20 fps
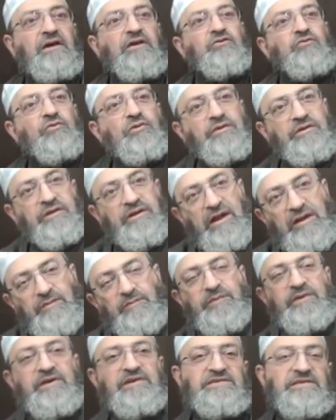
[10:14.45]
it will
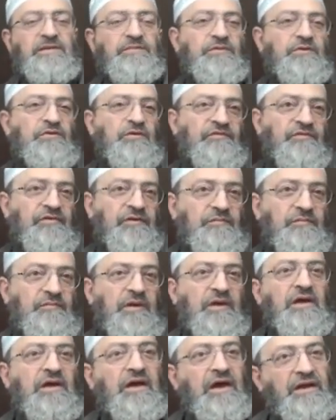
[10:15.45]
not be accepted of him,
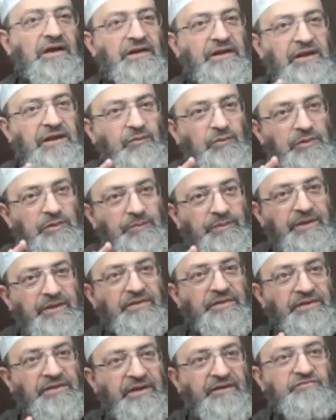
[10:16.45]
and he will be
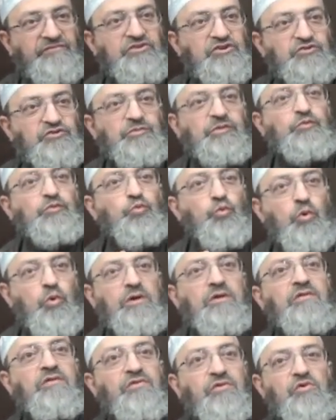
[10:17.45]
at the Day of Judgment
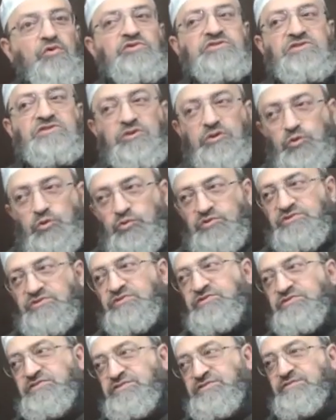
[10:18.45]
one of those
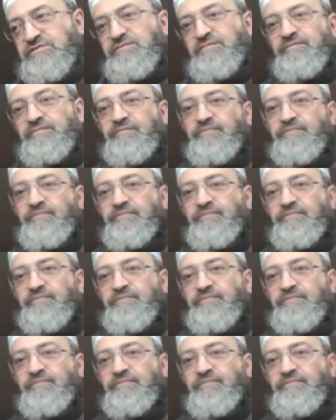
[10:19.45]
losers.